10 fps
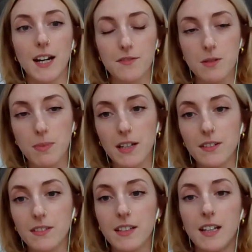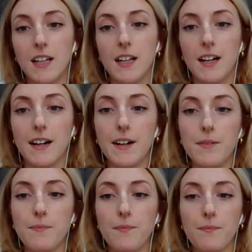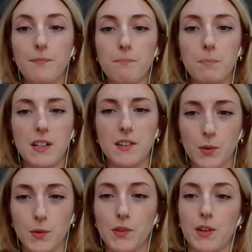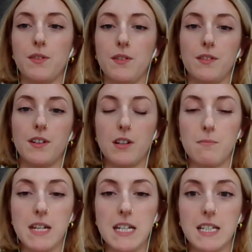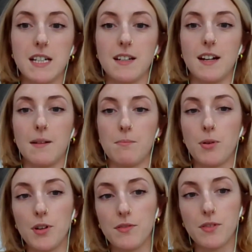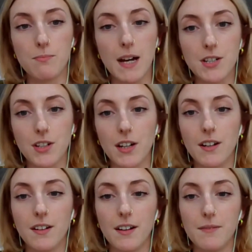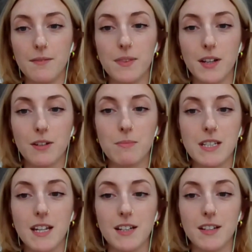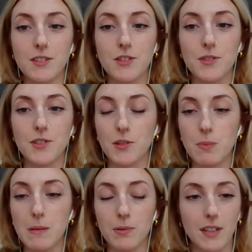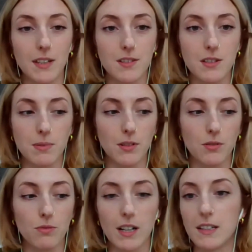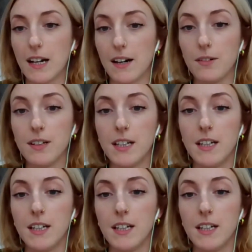to have to build. But it's also an immediate, unproven measure that can be taken to reduce people's energy bills right now.